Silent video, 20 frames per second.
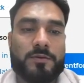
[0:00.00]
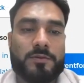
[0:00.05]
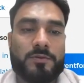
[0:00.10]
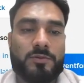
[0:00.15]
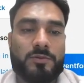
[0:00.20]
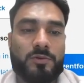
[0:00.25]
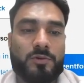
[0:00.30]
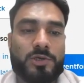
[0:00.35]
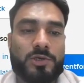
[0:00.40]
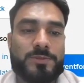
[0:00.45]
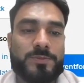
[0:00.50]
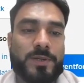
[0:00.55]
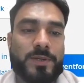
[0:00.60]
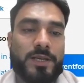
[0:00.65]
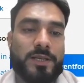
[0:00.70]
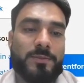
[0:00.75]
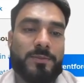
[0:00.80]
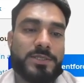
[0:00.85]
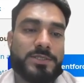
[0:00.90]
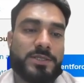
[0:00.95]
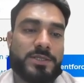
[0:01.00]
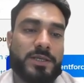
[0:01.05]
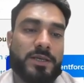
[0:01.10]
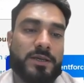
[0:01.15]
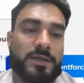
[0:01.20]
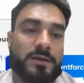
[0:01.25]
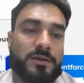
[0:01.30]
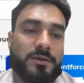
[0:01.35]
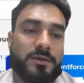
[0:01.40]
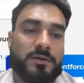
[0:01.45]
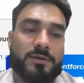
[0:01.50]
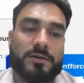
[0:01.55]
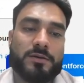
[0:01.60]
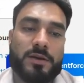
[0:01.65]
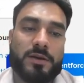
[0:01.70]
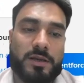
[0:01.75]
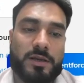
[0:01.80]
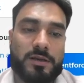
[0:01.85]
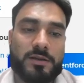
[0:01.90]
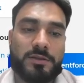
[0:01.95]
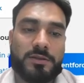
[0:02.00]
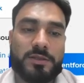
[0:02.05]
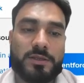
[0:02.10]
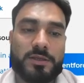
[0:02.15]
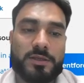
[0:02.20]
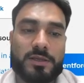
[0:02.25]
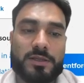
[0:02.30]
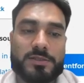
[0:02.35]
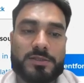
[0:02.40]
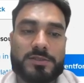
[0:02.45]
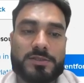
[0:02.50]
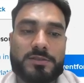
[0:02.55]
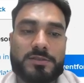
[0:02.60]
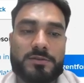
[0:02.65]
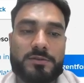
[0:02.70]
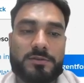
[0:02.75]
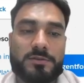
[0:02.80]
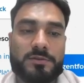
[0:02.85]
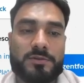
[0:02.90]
No spelling mistake and nothing else.